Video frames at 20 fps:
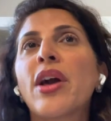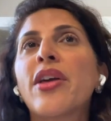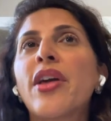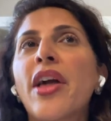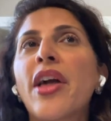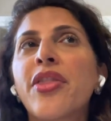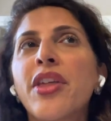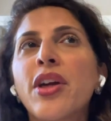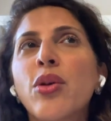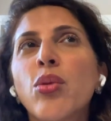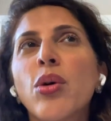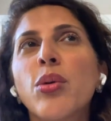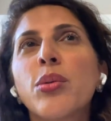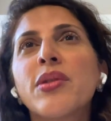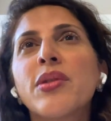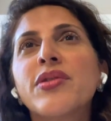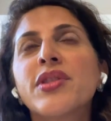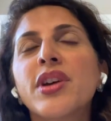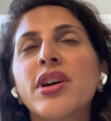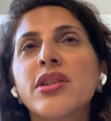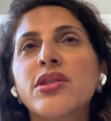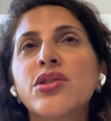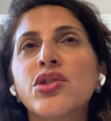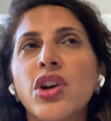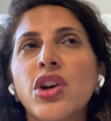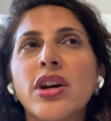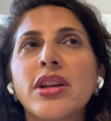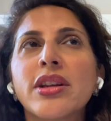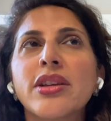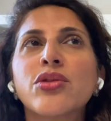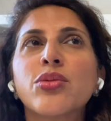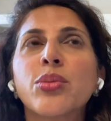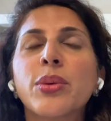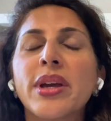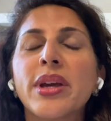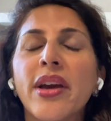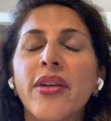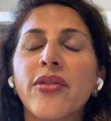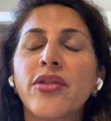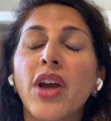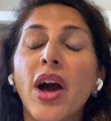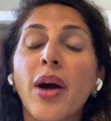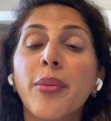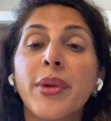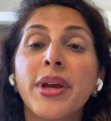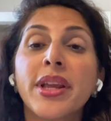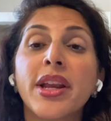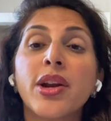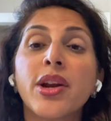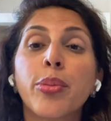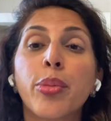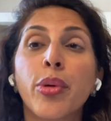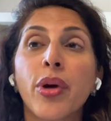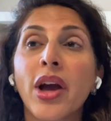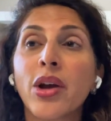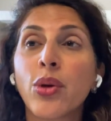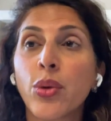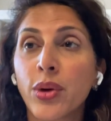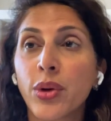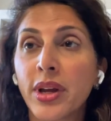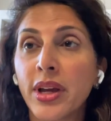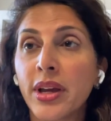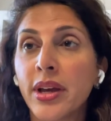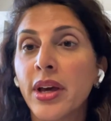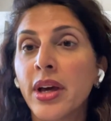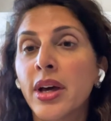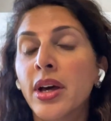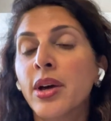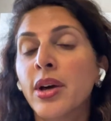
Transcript: I think what we've done, John, is we have not made it a priority.